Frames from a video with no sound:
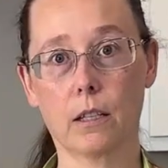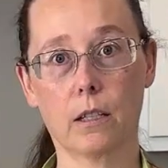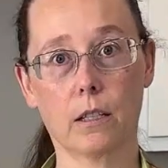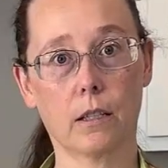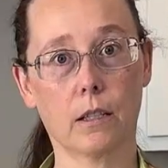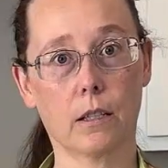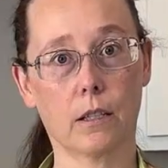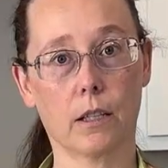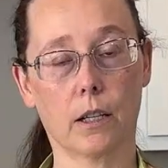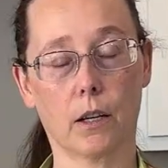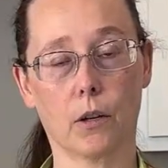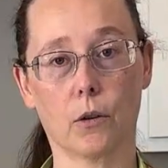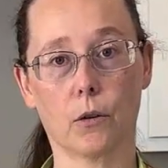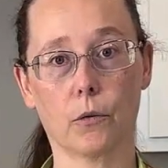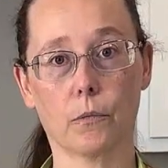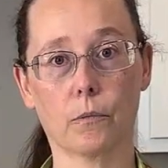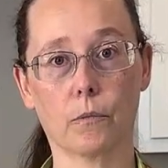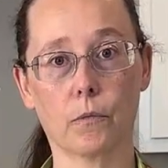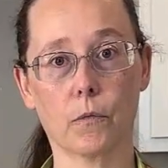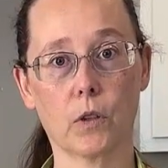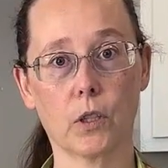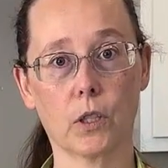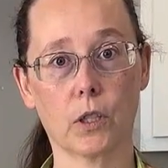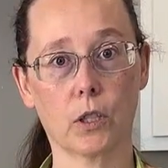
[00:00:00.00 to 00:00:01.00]
So
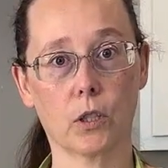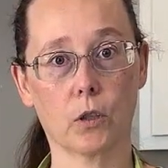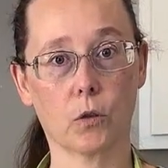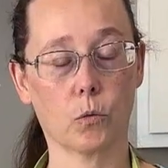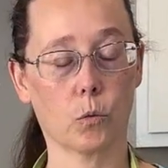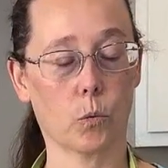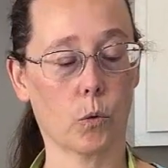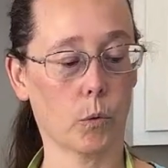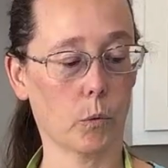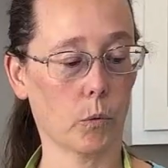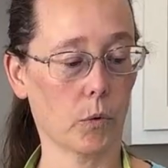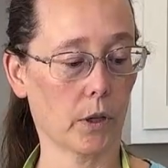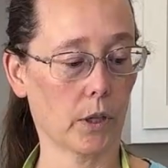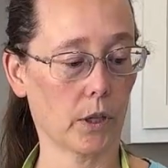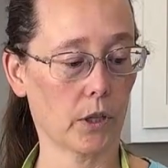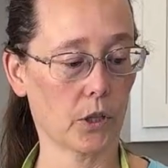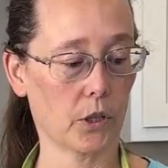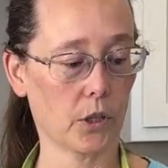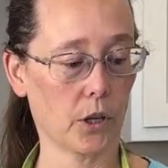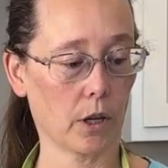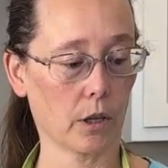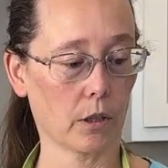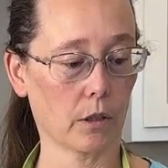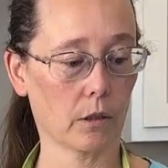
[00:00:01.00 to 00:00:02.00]
this is where we're going to
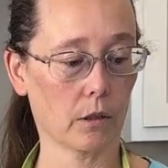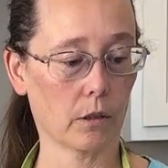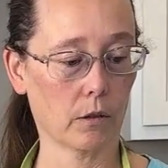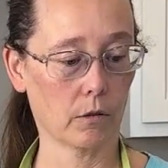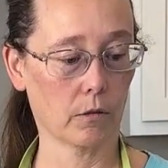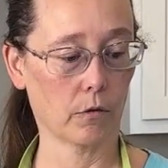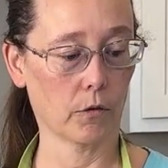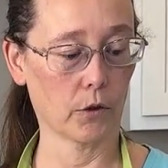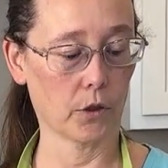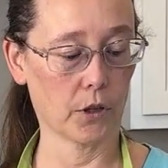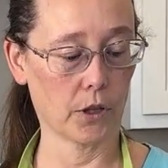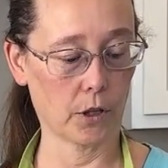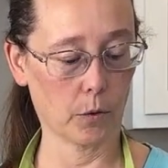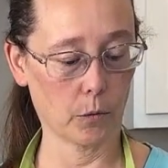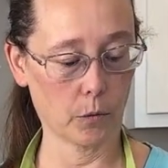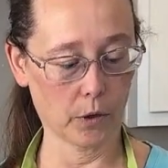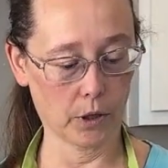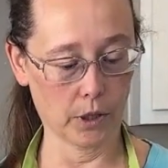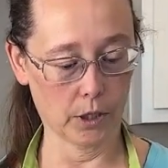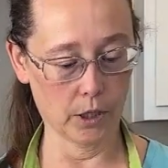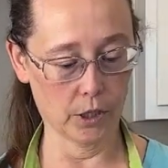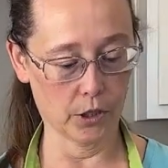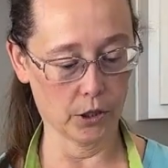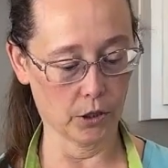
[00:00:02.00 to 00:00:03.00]
start. First thing we're
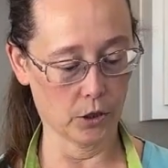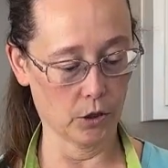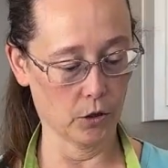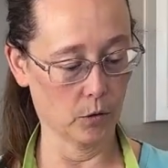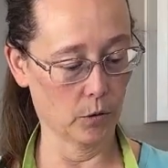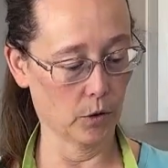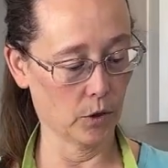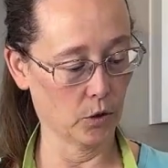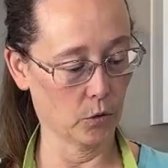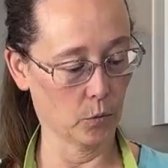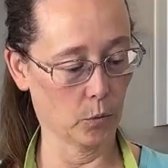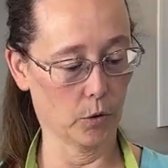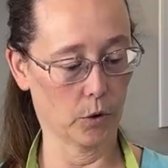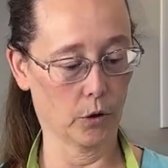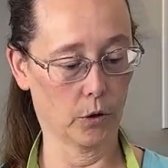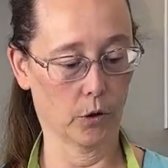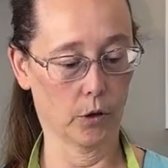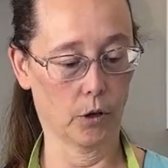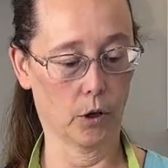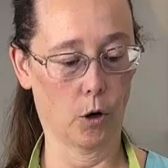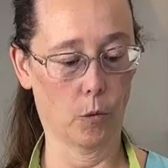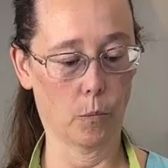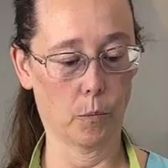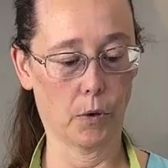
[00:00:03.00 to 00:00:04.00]
going to do is we're going
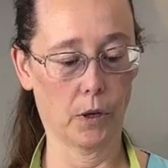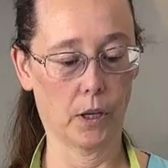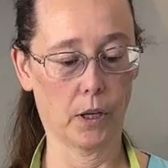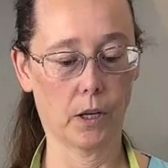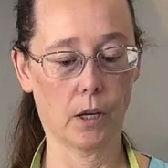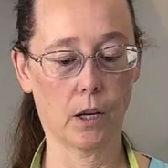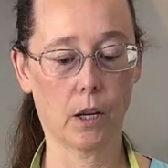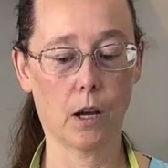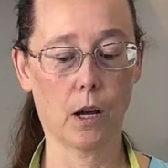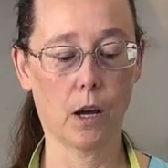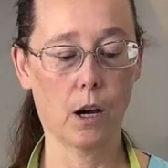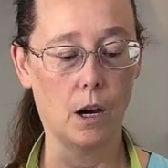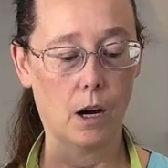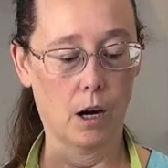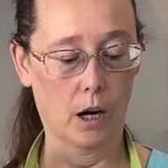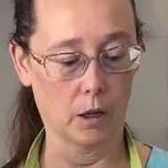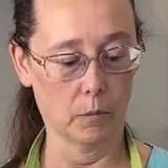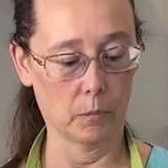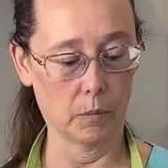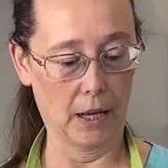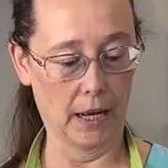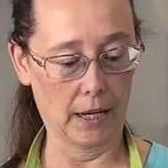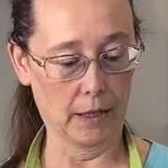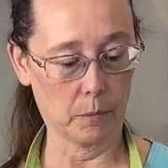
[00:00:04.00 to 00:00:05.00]
to open our
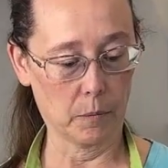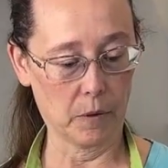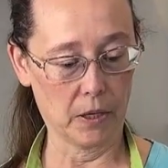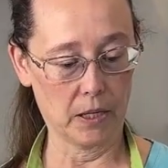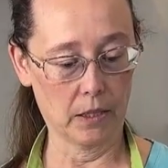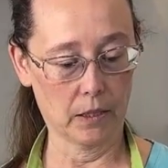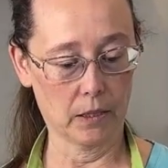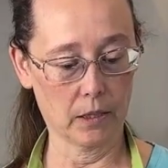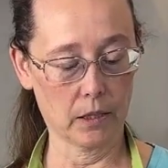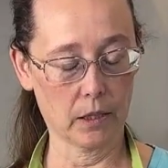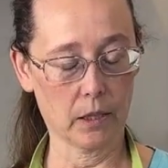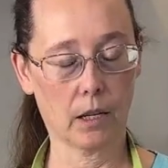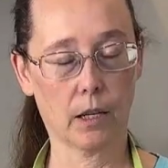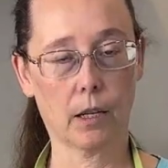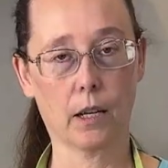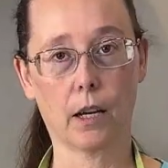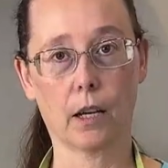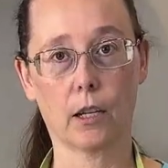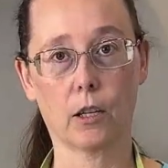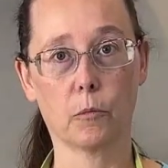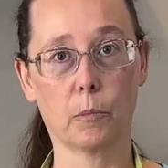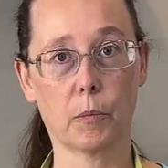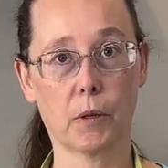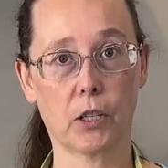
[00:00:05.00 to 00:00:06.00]
black beans
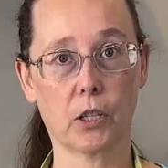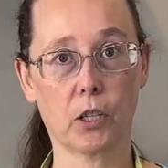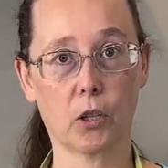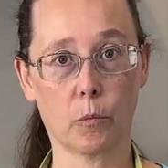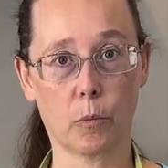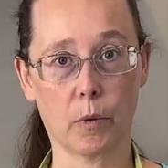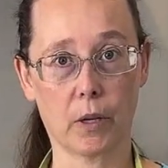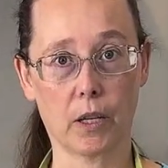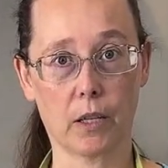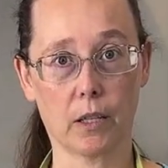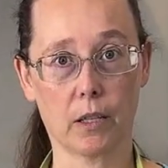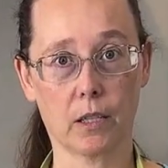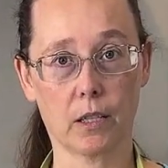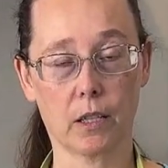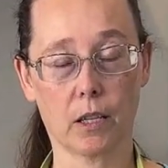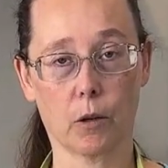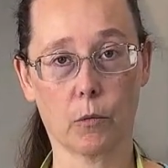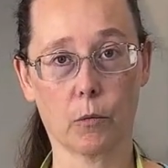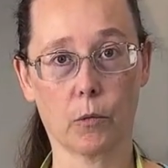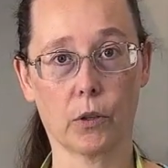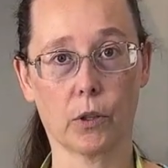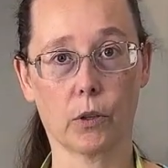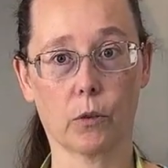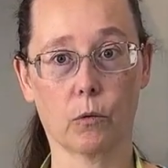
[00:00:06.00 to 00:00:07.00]
and our pinto beans, and
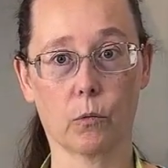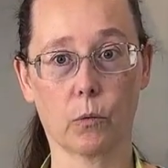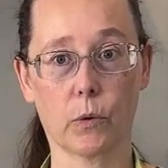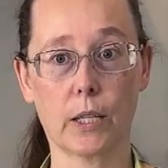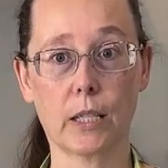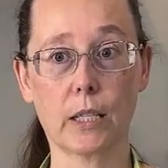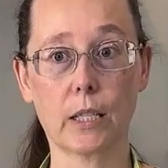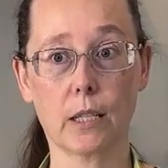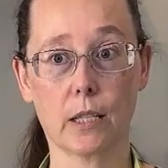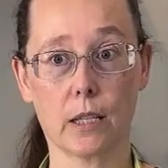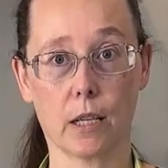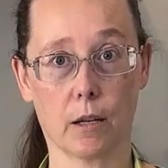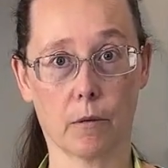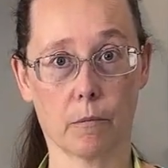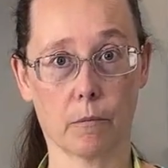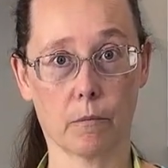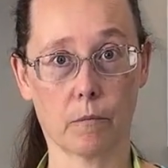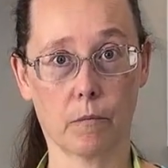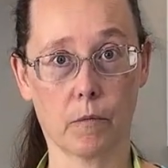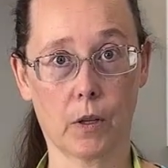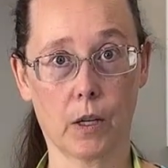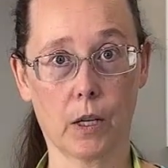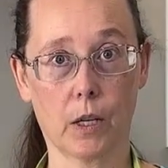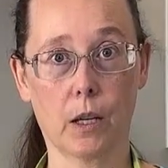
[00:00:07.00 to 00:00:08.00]
we're going to rinse them,
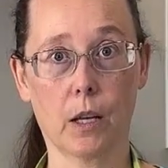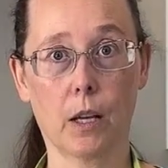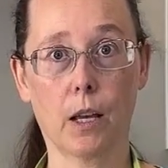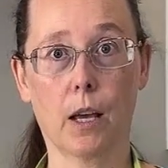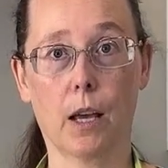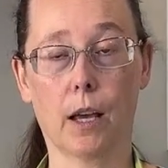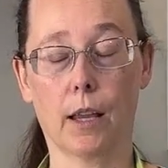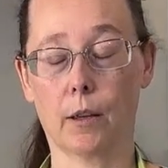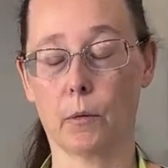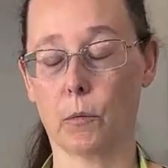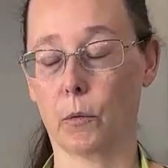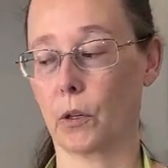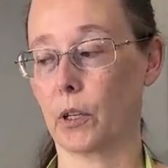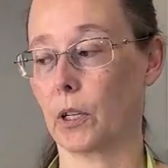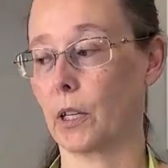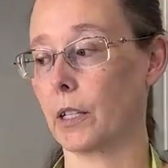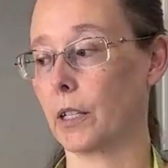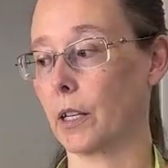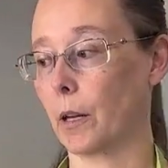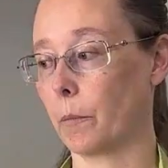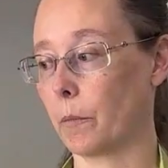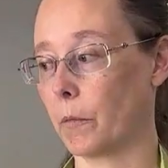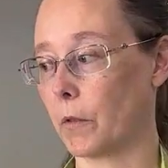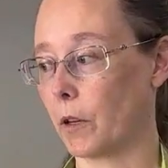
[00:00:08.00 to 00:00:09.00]
and then we're going to
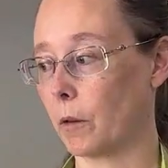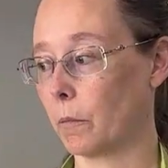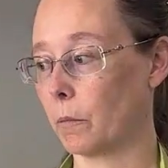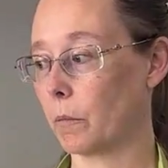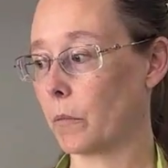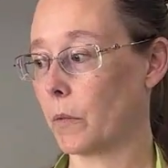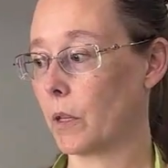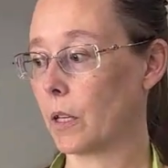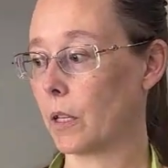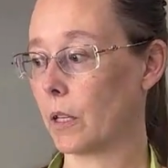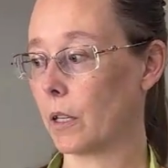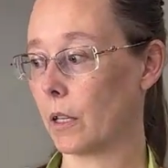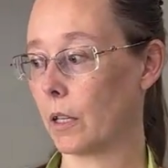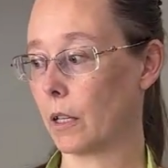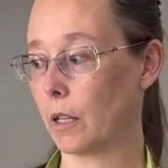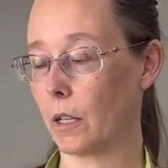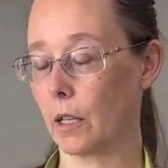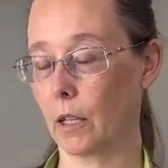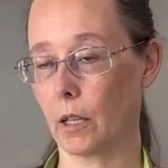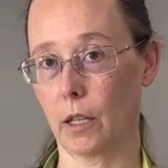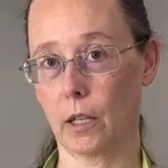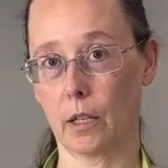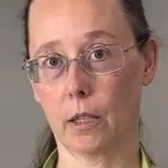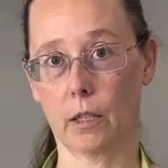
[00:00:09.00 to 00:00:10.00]
dump them
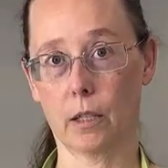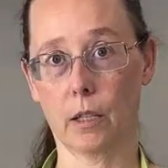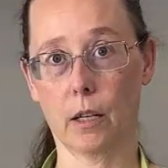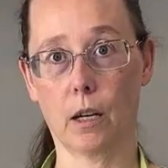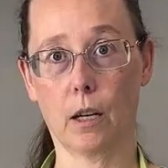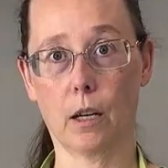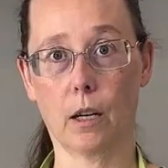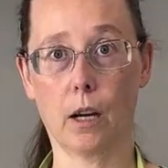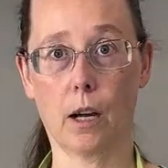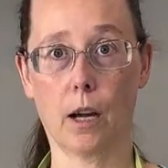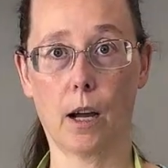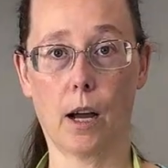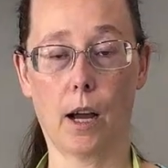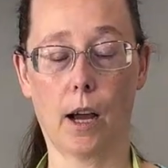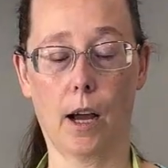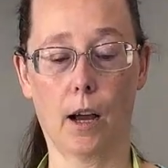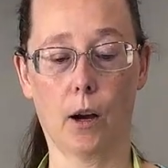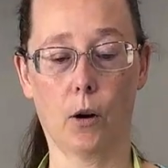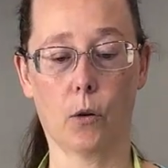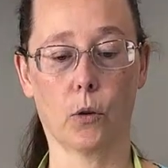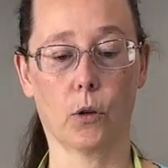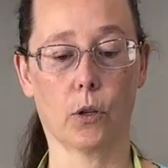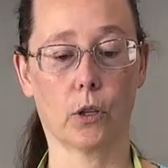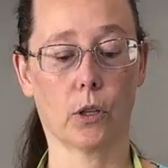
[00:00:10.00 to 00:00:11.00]
in
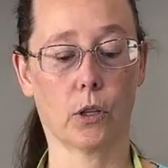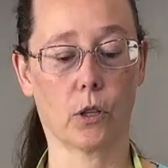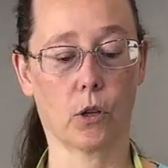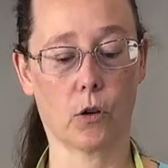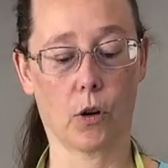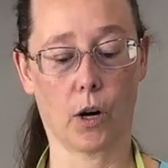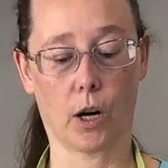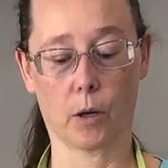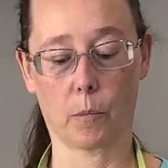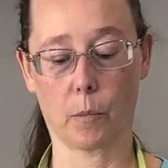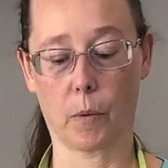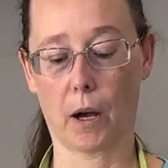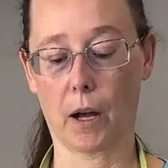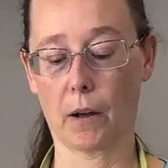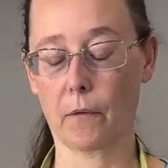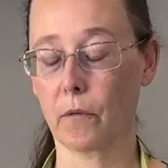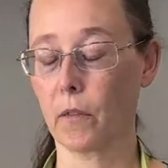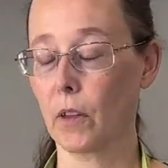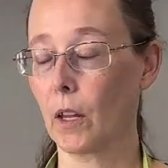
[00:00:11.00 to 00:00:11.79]
our crock pot.